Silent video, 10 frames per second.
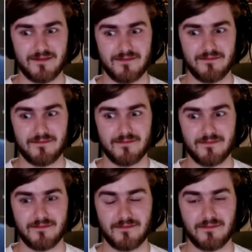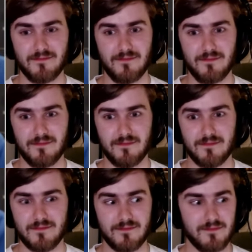
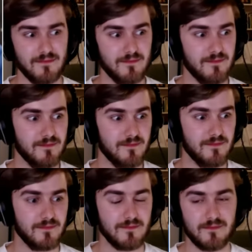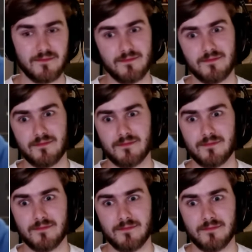
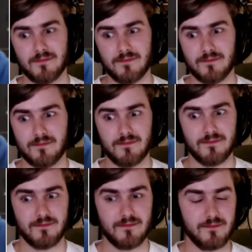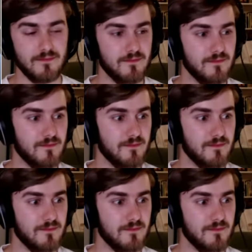No words are spoken by the person on screen.